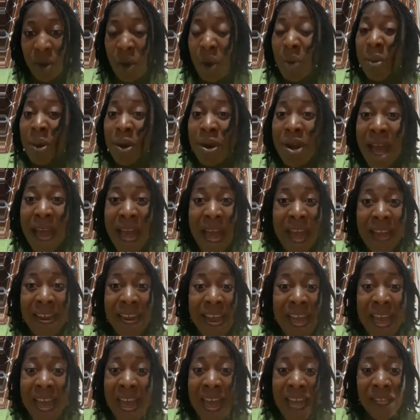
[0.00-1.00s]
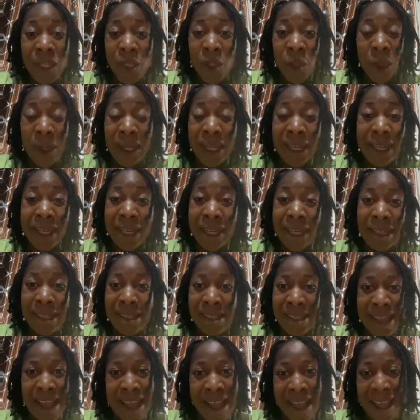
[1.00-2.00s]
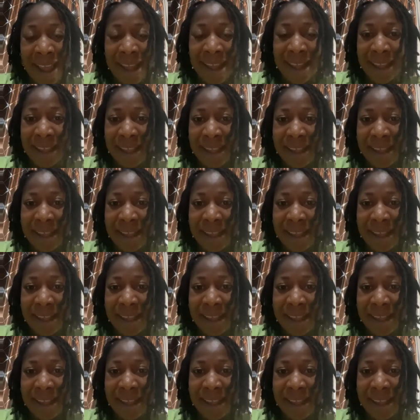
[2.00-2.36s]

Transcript: Obodo anaha achonde hacha.